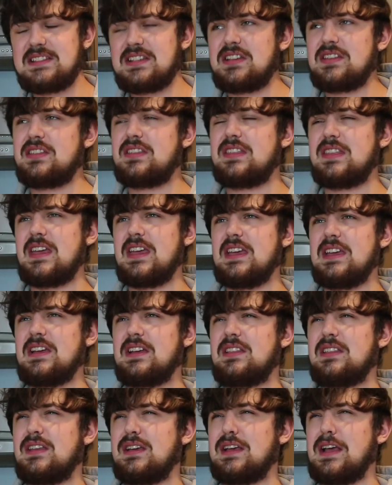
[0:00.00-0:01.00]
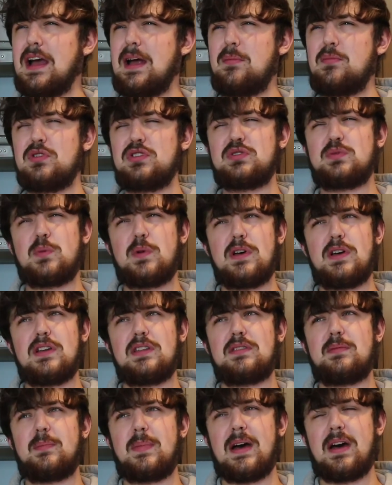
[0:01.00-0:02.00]
I think the camera's
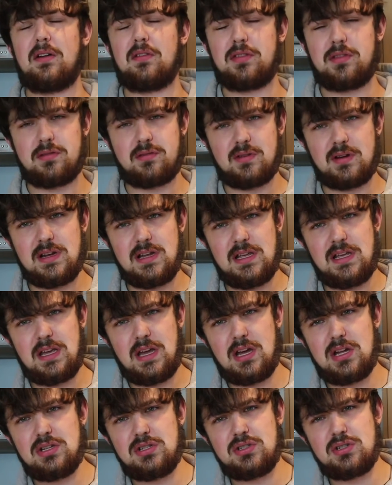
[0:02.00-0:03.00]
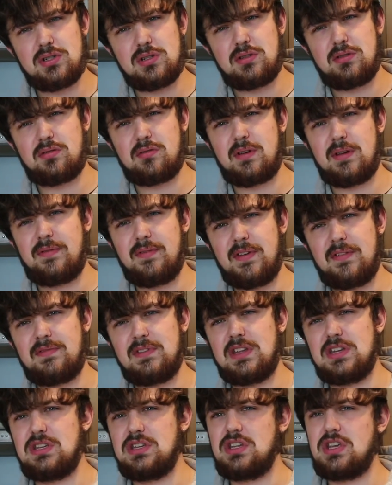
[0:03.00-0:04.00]
worth about 300,
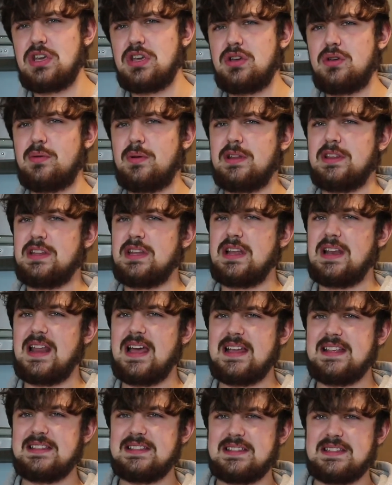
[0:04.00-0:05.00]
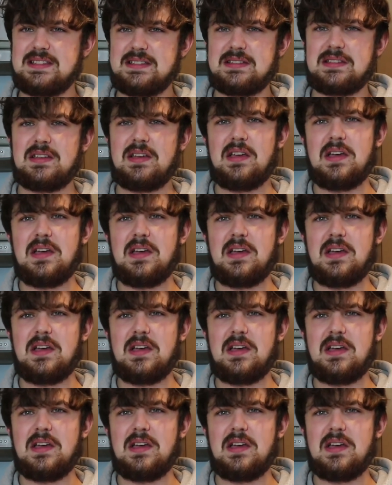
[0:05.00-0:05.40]
350 new, and the lens is